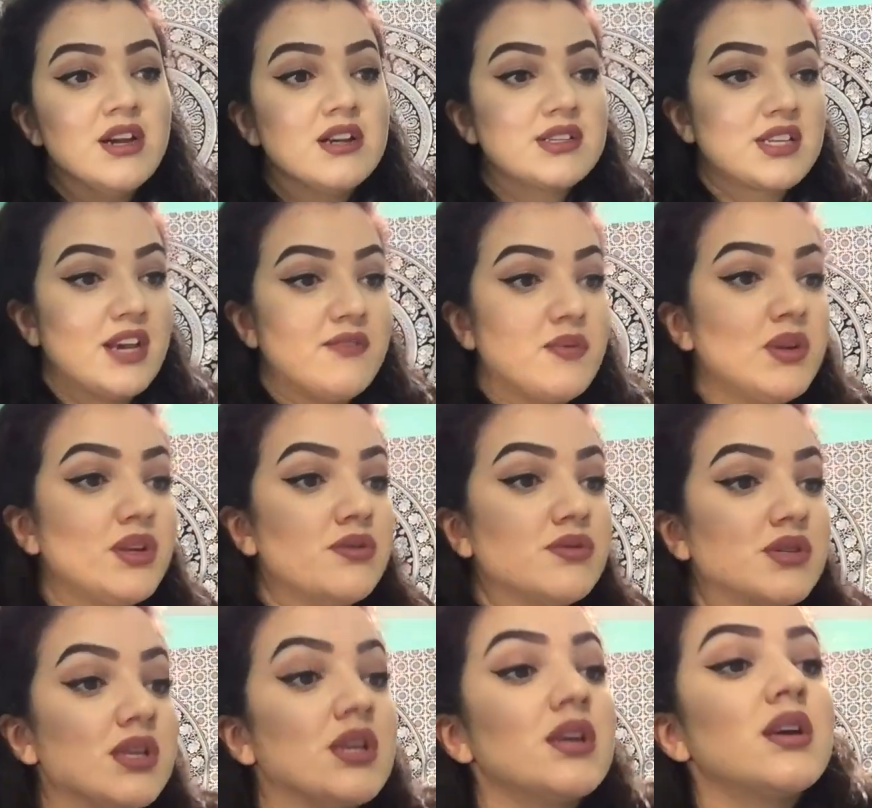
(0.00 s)
So I've been
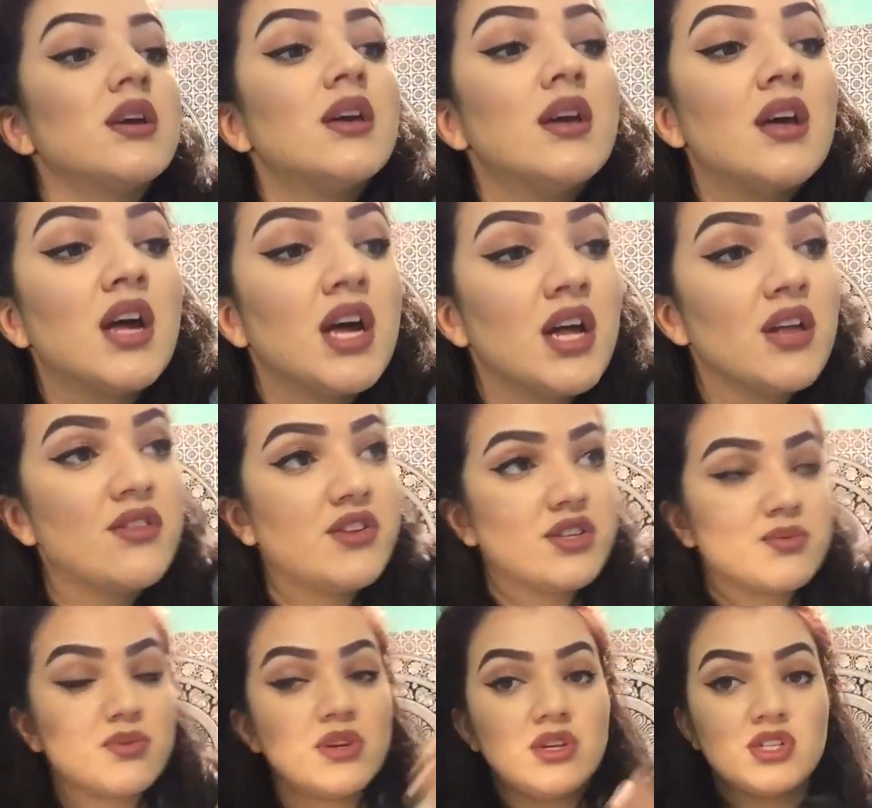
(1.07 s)
using this
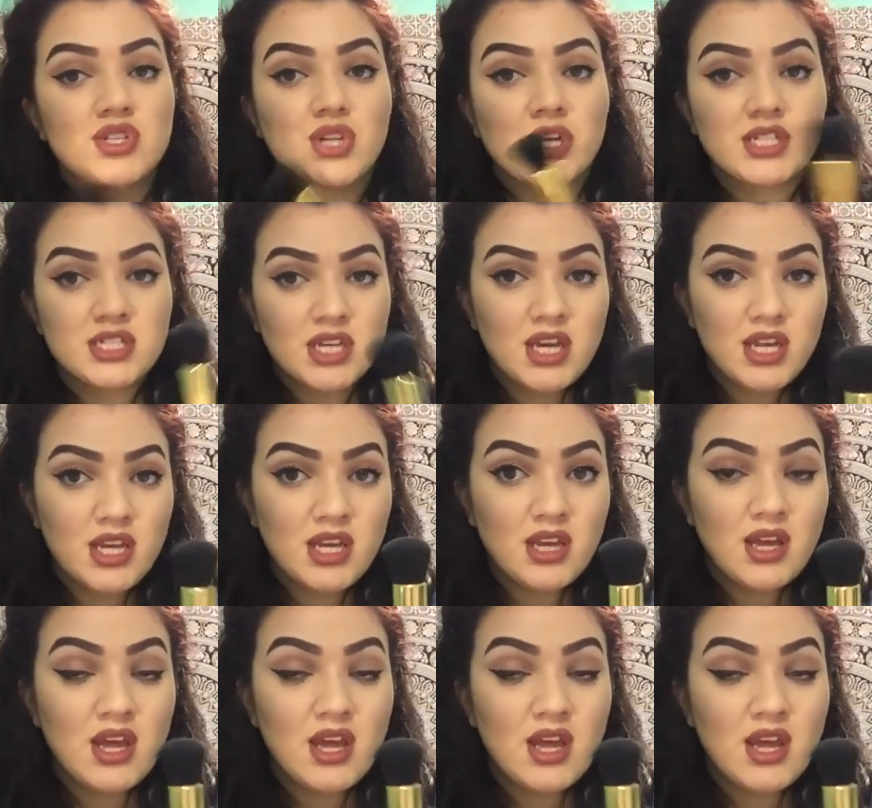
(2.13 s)
brush, trying to get it.